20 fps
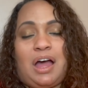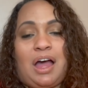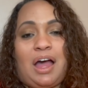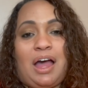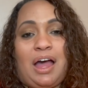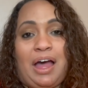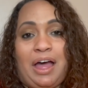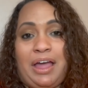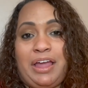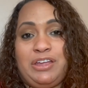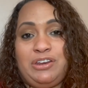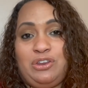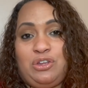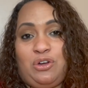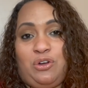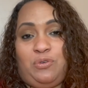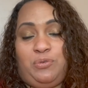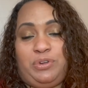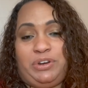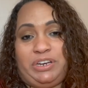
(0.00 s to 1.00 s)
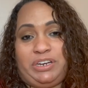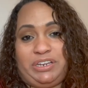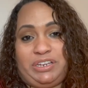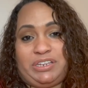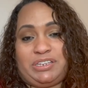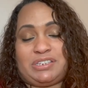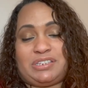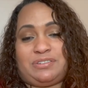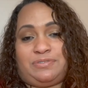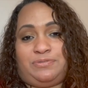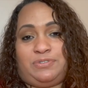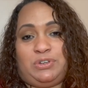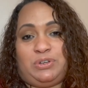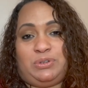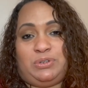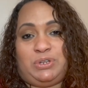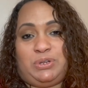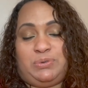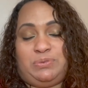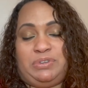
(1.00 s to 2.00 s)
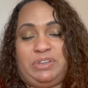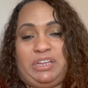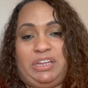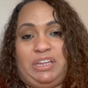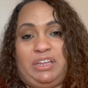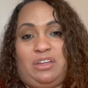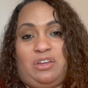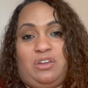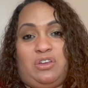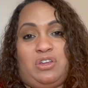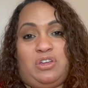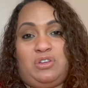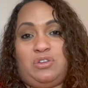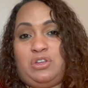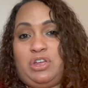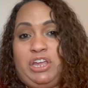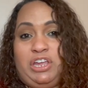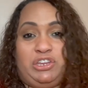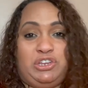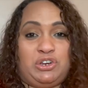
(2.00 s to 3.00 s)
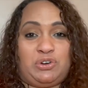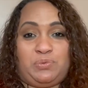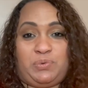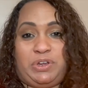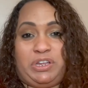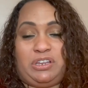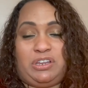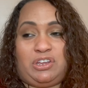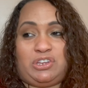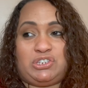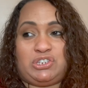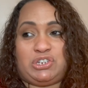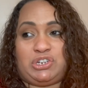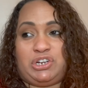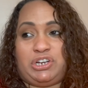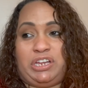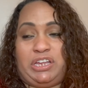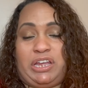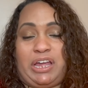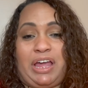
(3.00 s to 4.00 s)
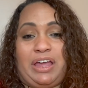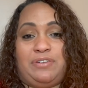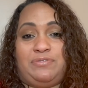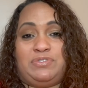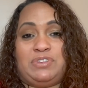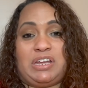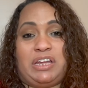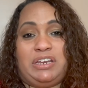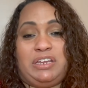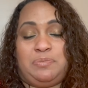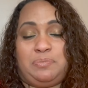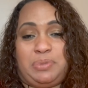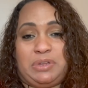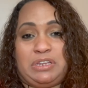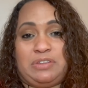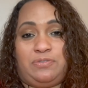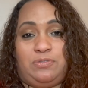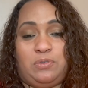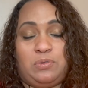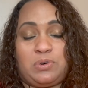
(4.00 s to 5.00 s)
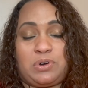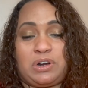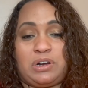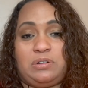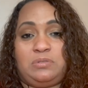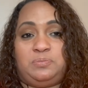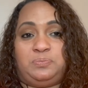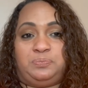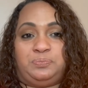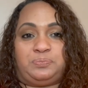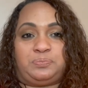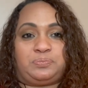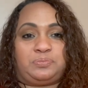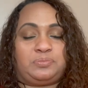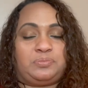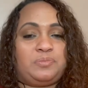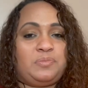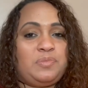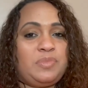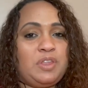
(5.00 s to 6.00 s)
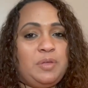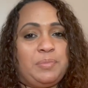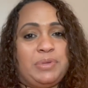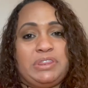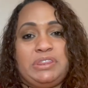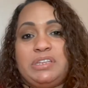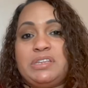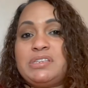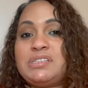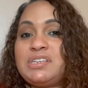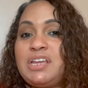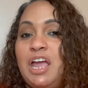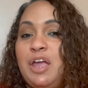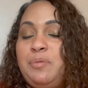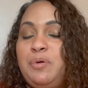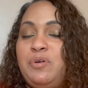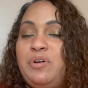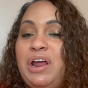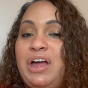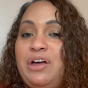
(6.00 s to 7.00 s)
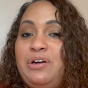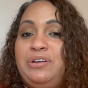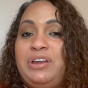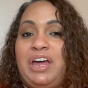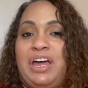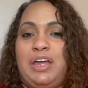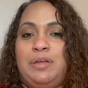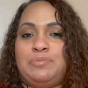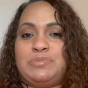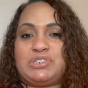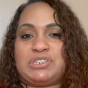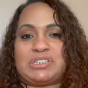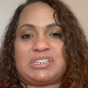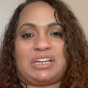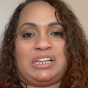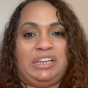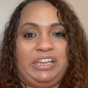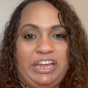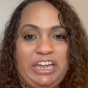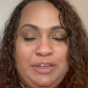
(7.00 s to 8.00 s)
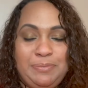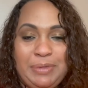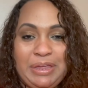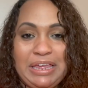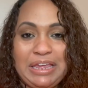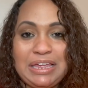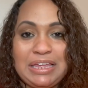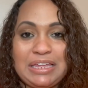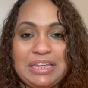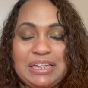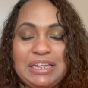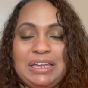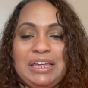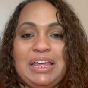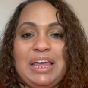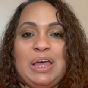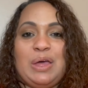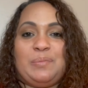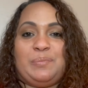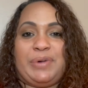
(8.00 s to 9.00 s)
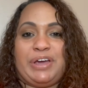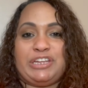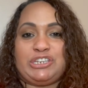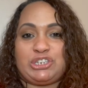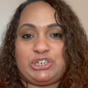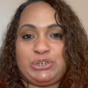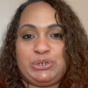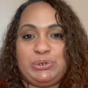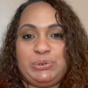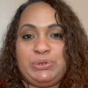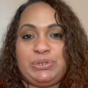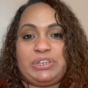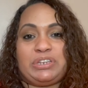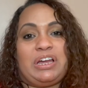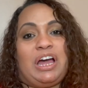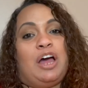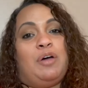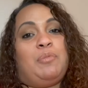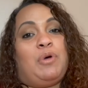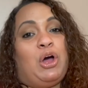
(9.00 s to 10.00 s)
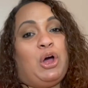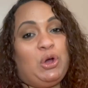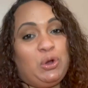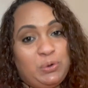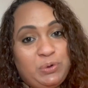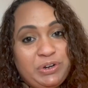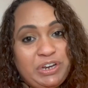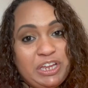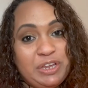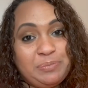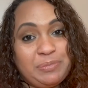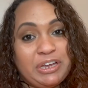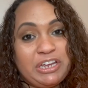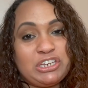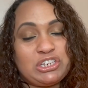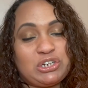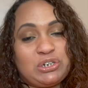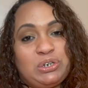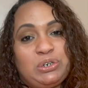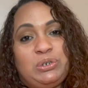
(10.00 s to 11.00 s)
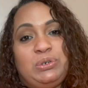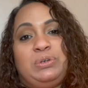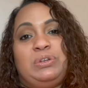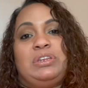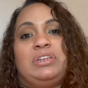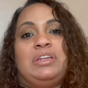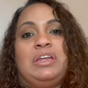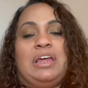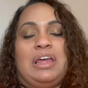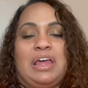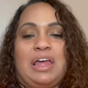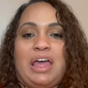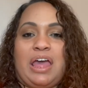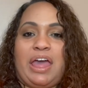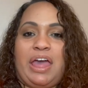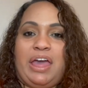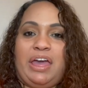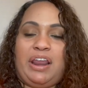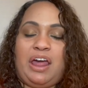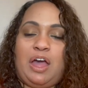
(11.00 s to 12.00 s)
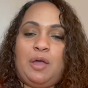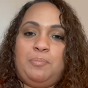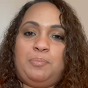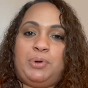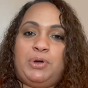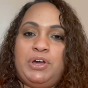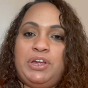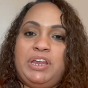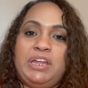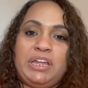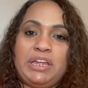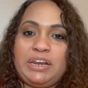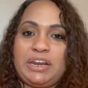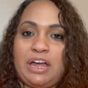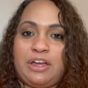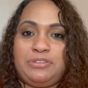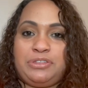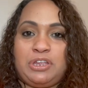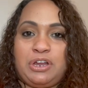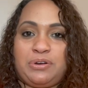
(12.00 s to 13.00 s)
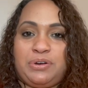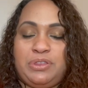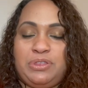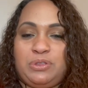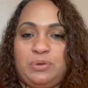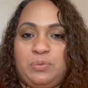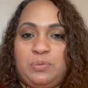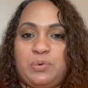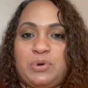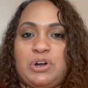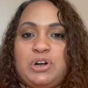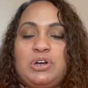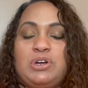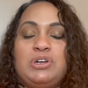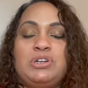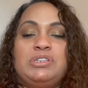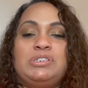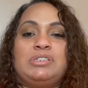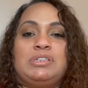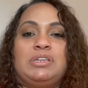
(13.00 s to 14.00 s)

I know what it is to feel lonely in your weight loss journey. I've done it before, but this time around, I'm just claiming my truth. I'm owning my truth and I'm putting it out there in the world